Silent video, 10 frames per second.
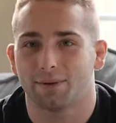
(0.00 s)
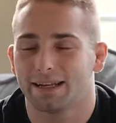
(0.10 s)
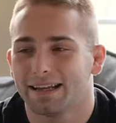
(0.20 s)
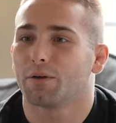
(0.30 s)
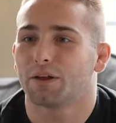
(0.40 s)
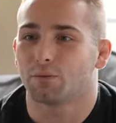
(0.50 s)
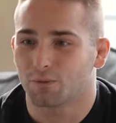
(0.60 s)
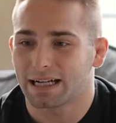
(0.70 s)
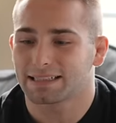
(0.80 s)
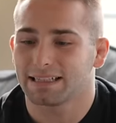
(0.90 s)
and you know, I think
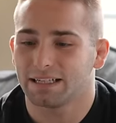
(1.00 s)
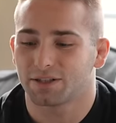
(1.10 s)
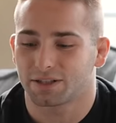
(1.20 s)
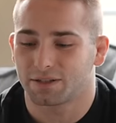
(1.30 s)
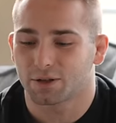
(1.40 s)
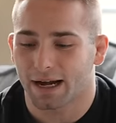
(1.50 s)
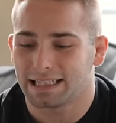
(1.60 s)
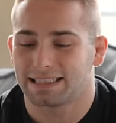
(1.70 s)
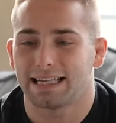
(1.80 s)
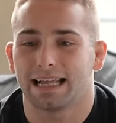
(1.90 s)
wrestling just
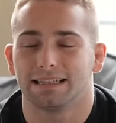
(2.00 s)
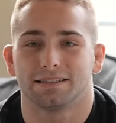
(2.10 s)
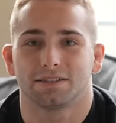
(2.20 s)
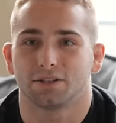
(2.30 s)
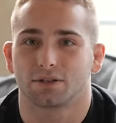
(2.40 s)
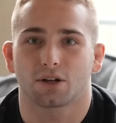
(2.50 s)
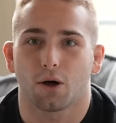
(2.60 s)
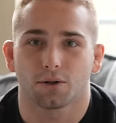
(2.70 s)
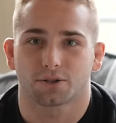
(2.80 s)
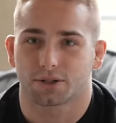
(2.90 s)
transcends just
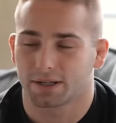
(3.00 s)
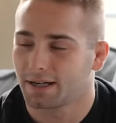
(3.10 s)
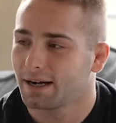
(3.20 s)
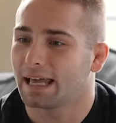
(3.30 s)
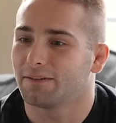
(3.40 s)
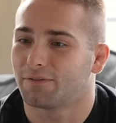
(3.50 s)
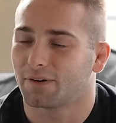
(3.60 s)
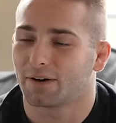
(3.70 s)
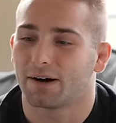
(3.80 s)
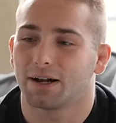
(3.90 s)
culture, and
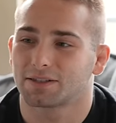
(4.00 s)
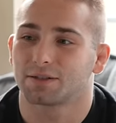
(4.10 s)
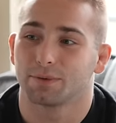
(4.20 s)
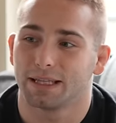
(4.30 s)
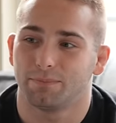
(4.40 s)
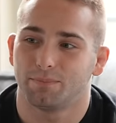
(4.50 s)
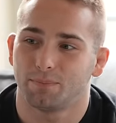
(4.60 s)
for us to really